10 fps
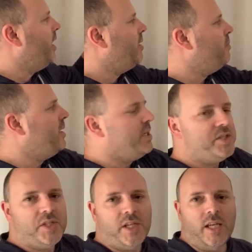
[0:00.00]

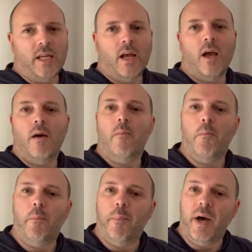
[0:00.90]
ABC,
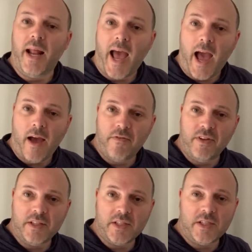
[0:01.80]
but half
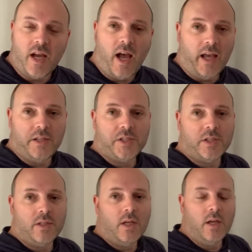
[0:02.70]
its
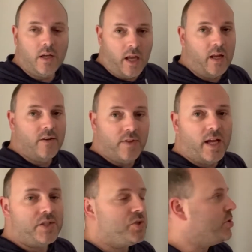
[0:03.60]
size. Okay, and if
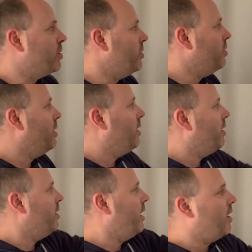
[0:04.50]
that's true,
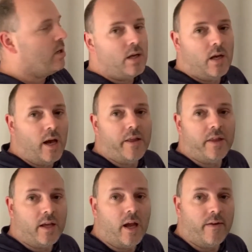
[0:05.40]
then I
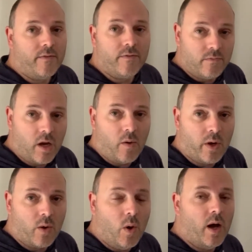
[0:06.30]
think I've got
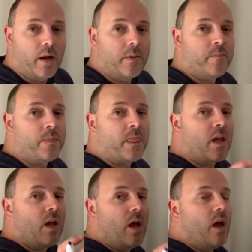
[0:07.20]
what I want.
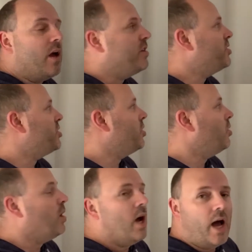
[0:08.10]

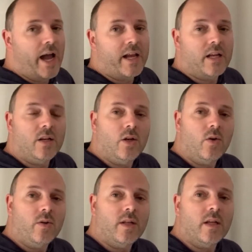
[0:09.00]
So I can
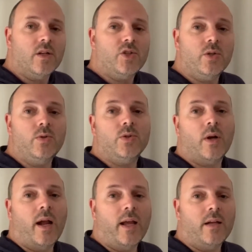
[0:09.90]
know that two
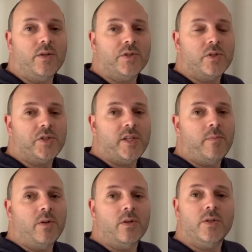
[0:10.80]
triangles are
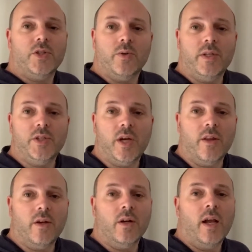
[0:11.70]
similar to each
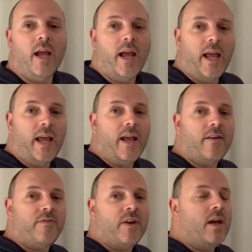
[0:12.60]
other
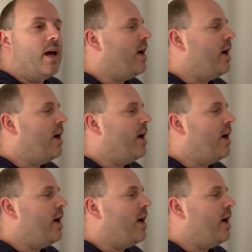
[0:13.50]
if